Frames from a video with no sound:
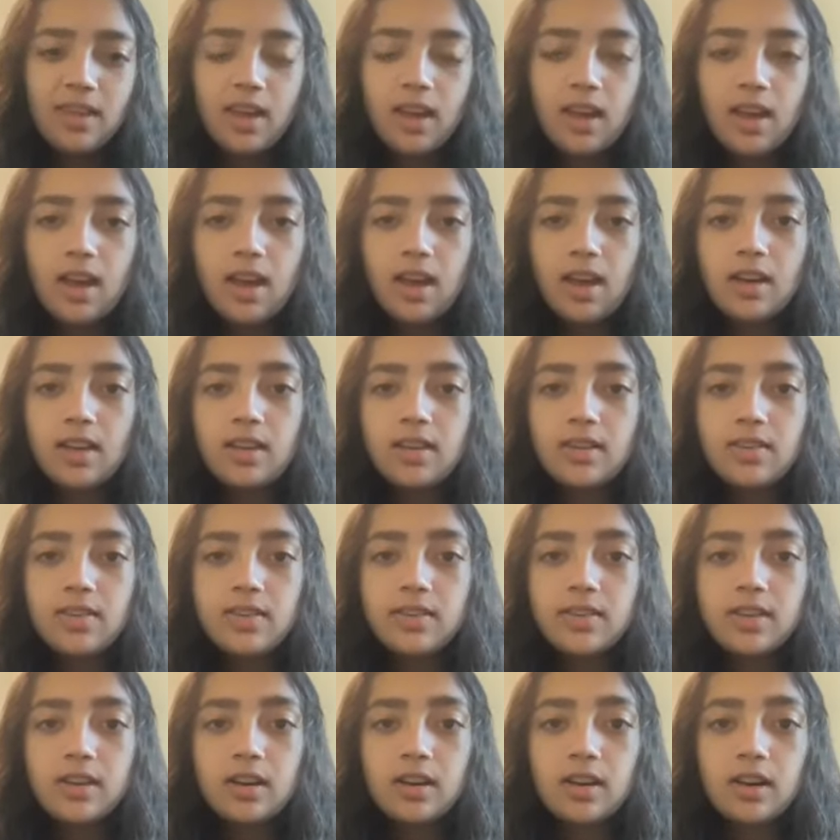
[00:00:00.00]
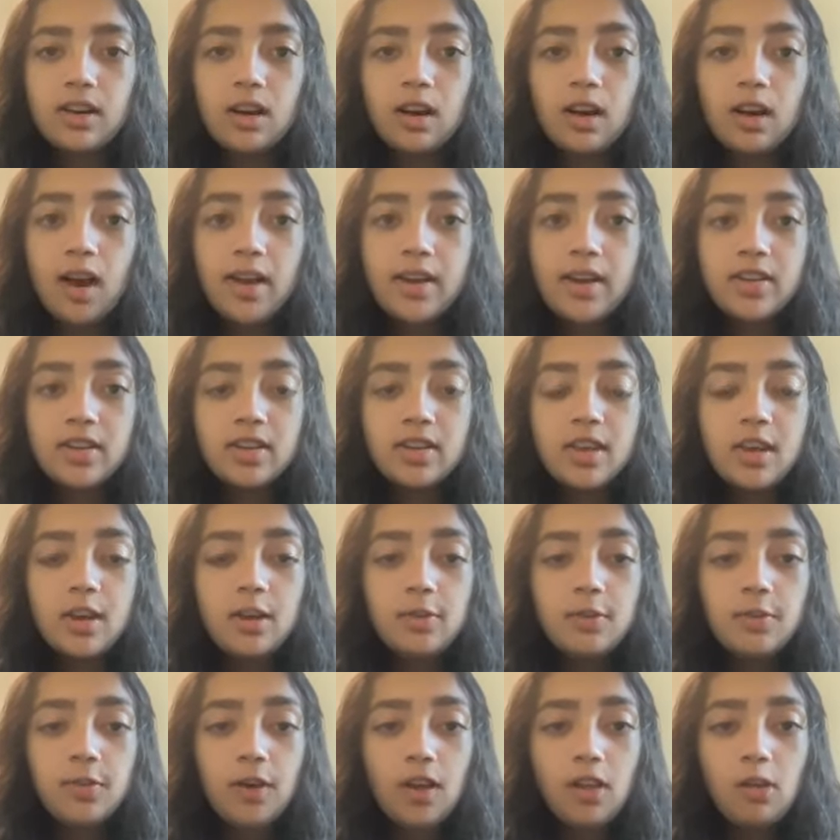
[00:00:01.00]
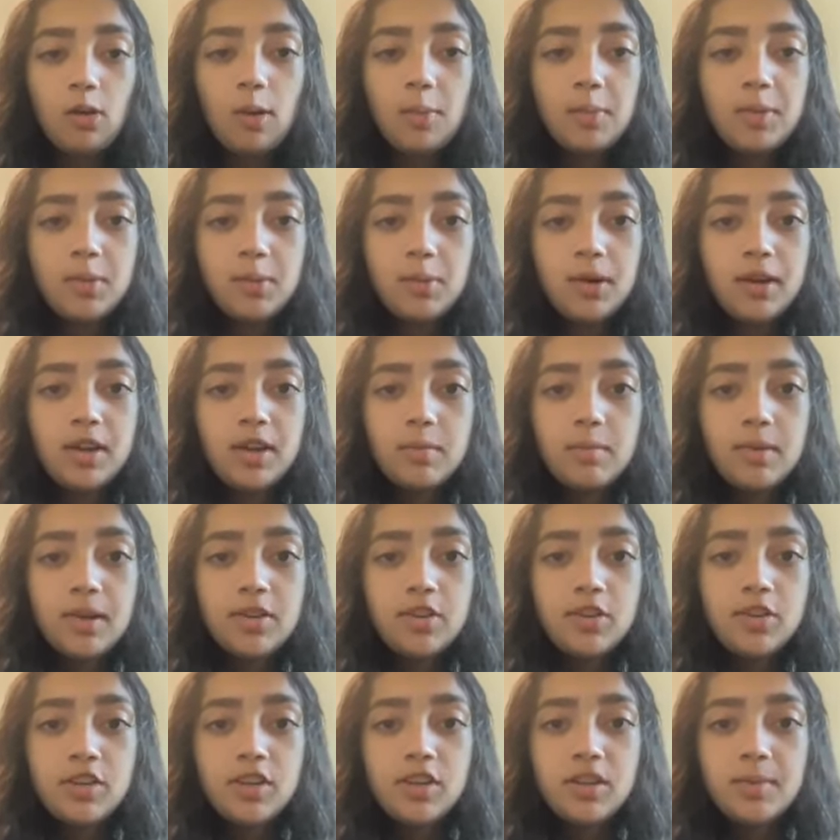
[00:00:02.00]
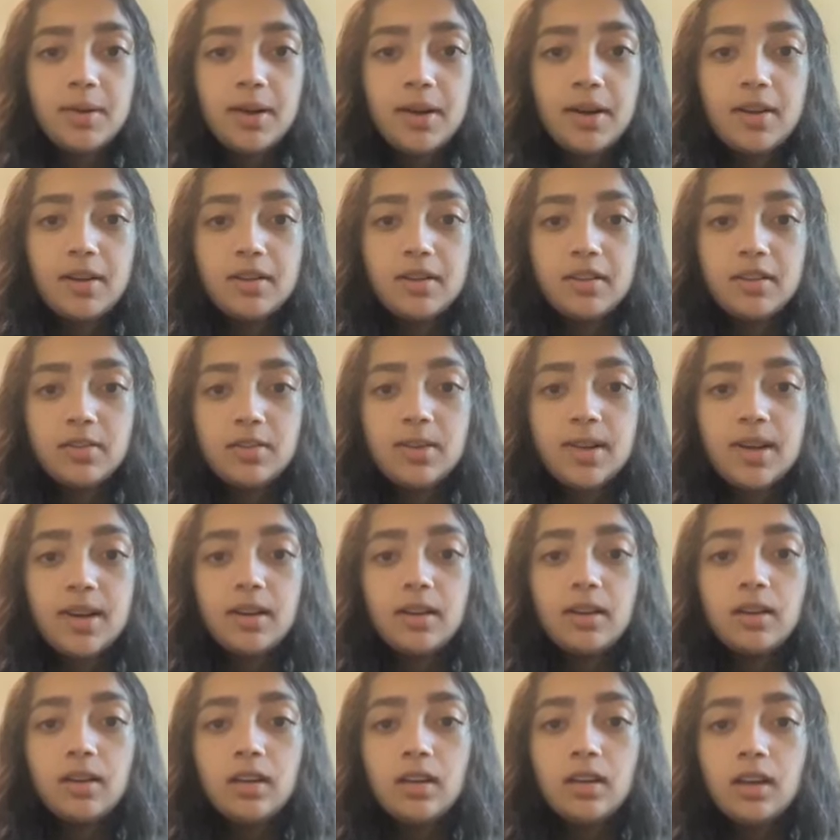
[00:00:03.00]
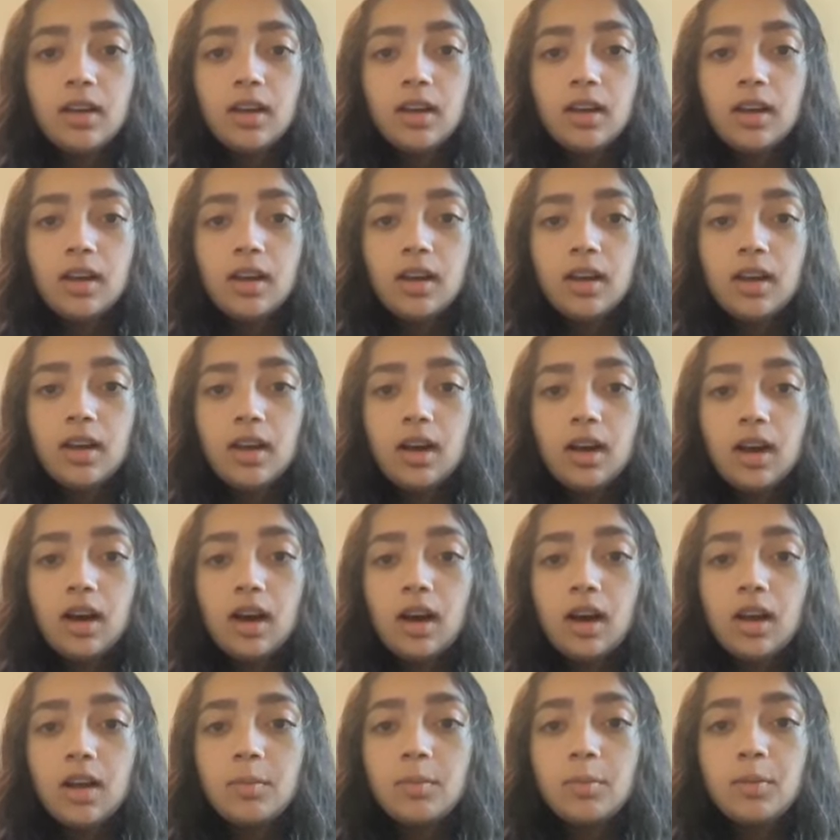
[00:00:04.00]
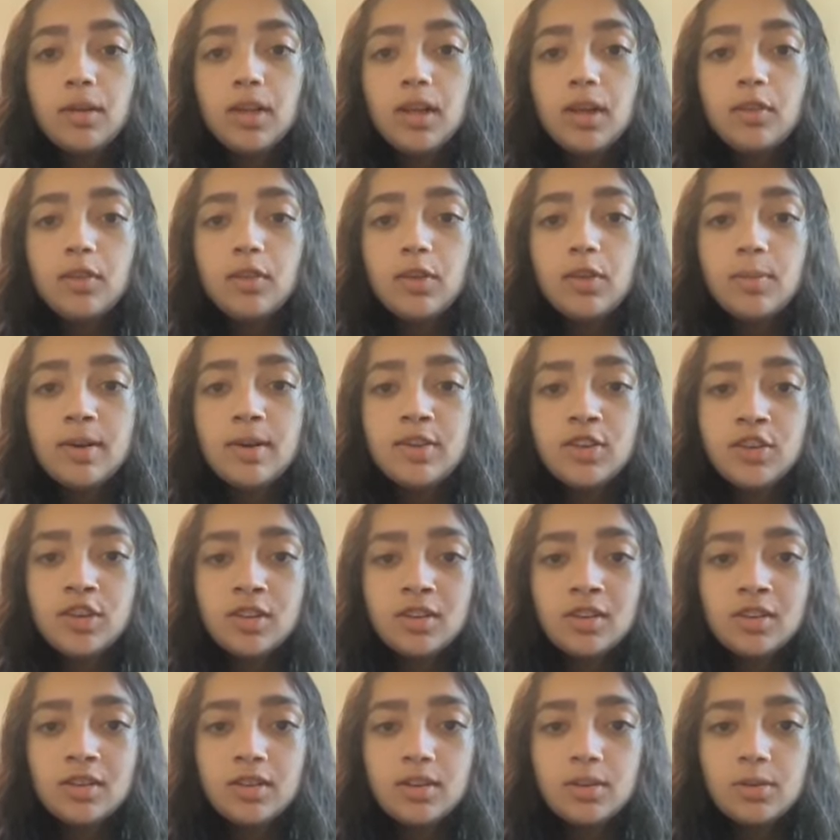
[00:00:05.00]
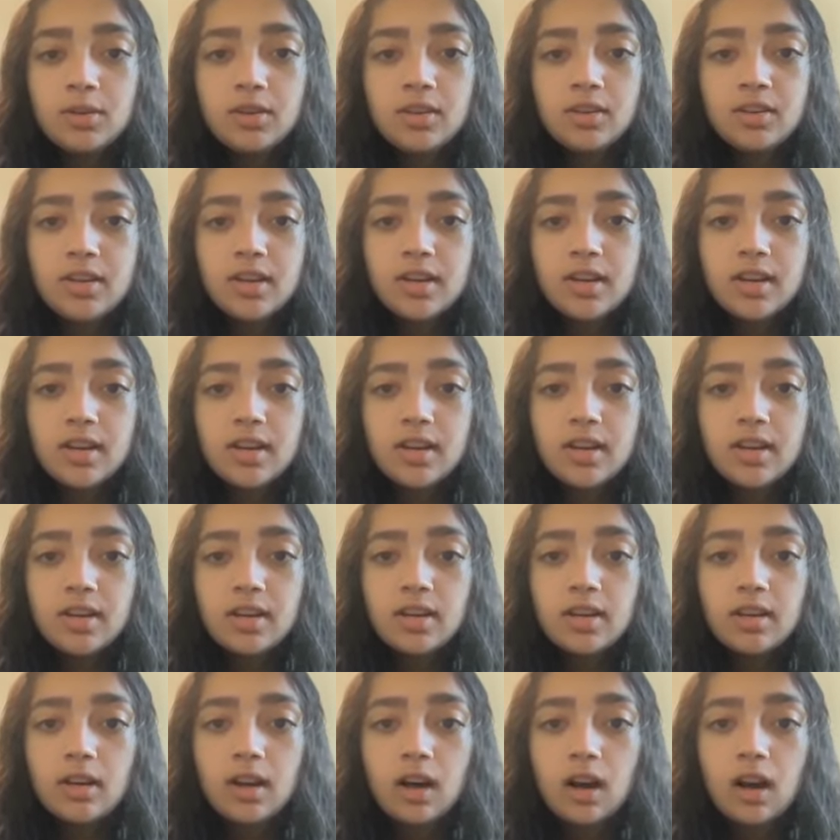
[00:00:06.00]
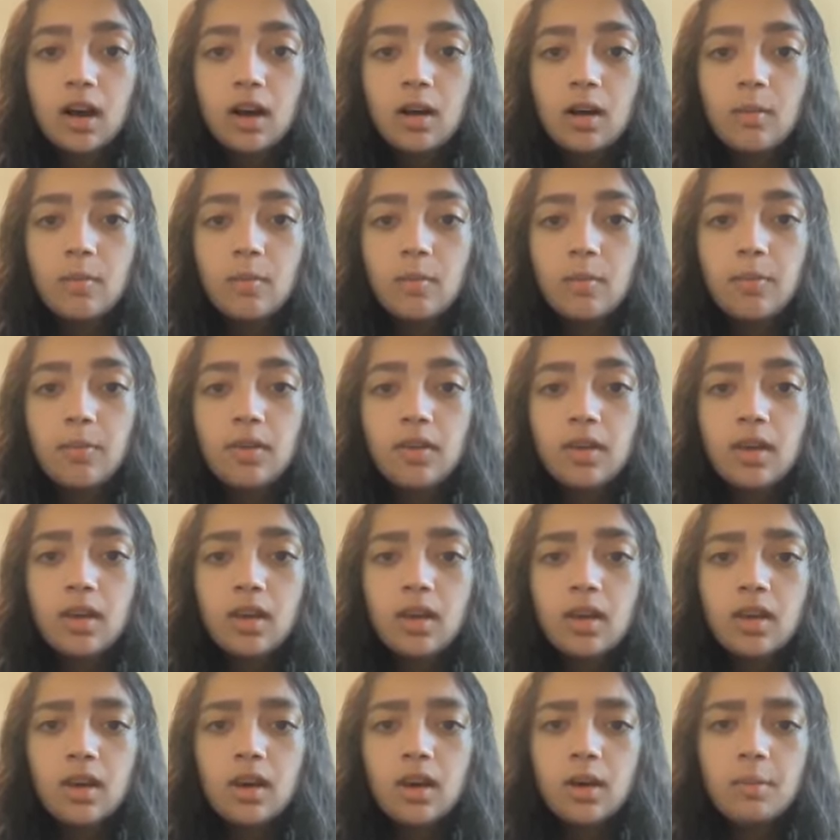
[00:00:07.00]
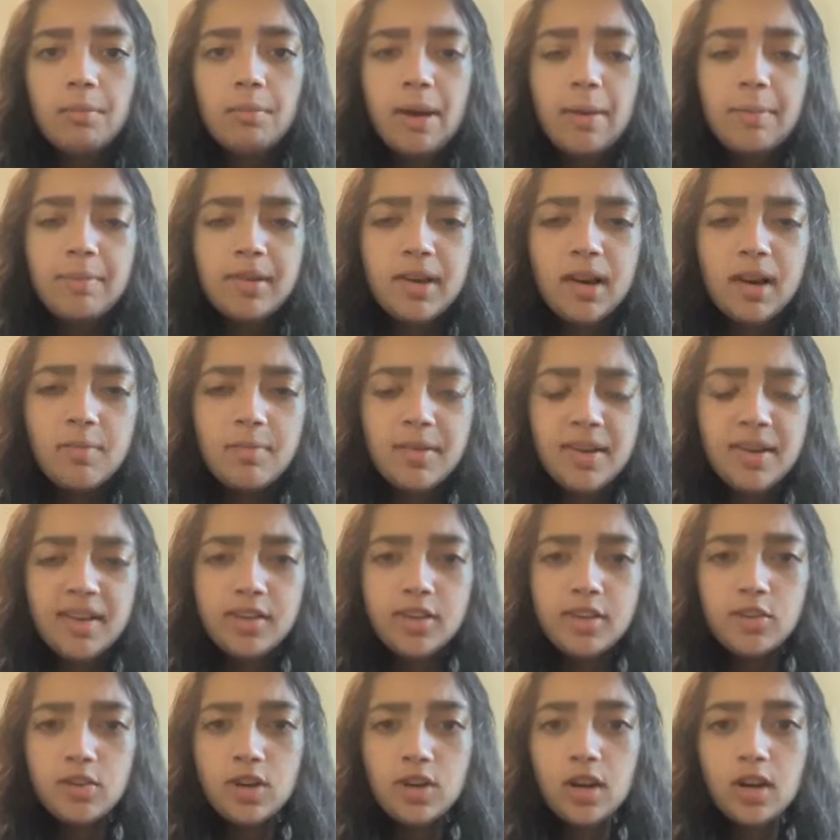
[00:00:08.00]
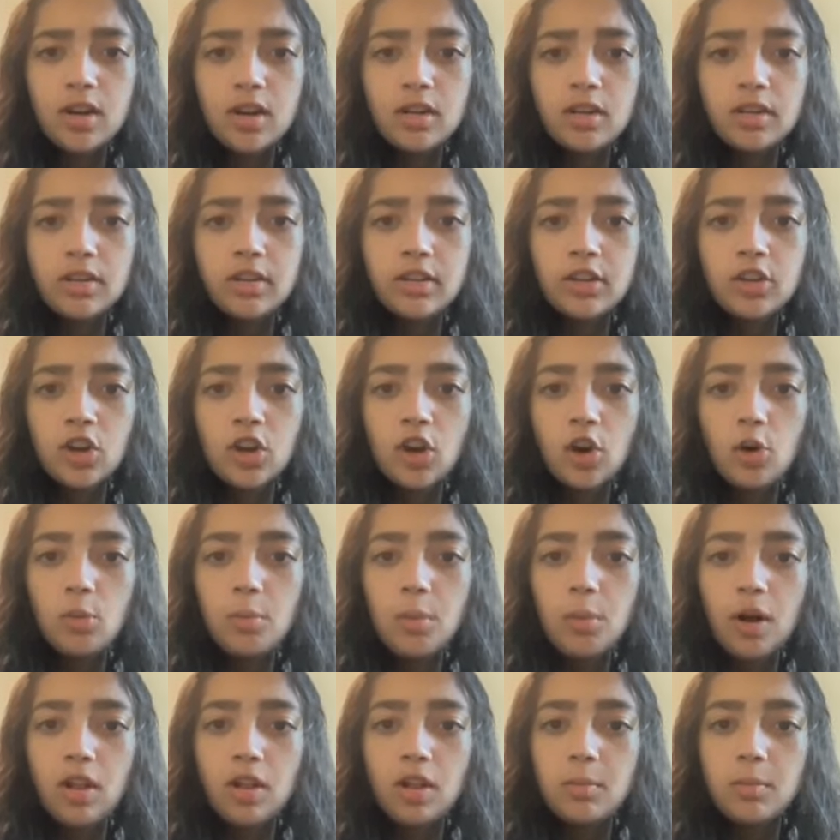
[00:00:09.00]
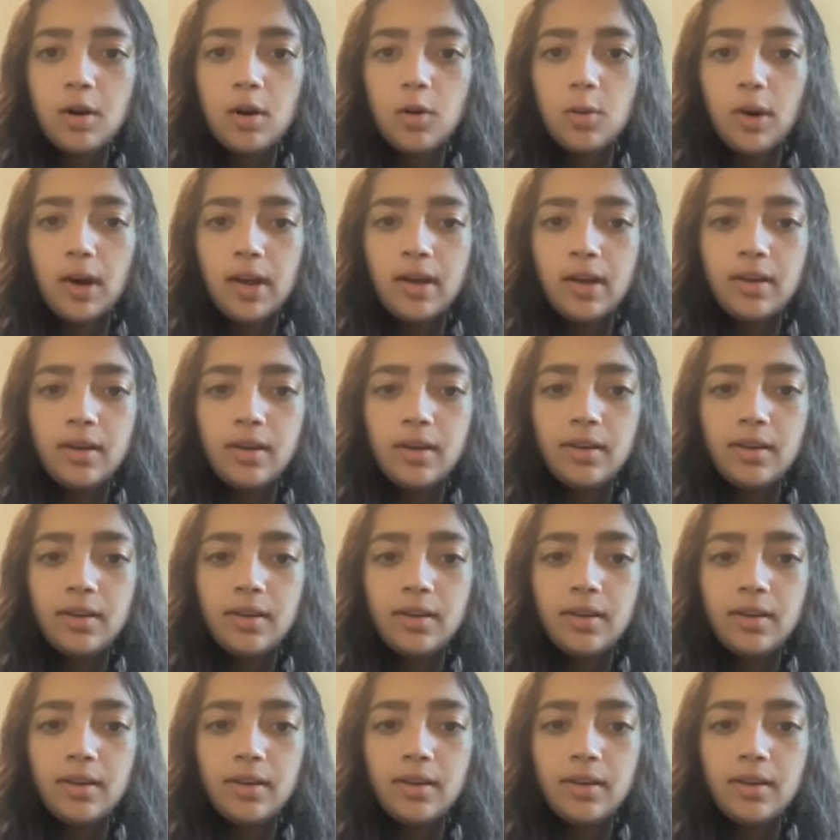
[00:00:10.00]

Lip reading: And actually, a follow-up to what you mentioned about Israel. I believe you mentioned you were studying a peptide-based drug, copolymer 1.